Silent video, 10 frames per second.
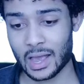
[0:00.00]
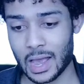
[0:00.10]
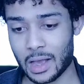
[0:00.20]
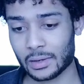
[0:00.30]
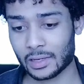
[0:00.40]

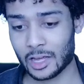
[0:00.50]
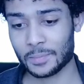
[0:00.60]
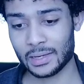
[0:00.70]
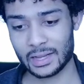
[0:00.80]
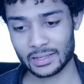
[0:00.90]
How can I
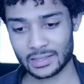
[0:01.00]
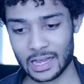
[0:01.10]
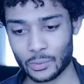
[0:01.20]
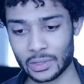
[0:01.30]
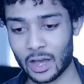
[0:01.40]
be like
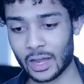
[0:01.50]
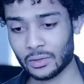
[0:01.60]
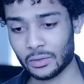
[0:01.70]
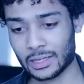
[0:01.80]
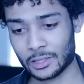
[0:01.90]
that when I
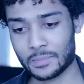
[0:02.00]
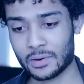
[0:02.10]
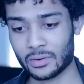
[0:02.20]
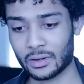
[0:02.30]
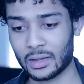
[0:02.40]
look at the
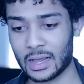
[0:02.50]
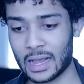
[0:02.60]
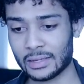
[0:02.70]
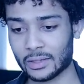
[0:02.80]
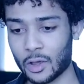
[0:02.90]
mirror
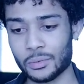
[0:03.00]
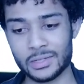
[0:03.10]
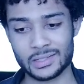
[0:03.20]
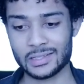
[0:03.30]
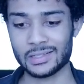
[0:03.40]
and
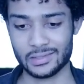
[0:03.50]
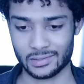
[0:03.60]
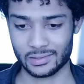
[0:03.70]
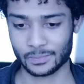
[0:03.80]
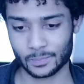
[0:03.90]
only see
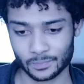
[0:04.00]
this?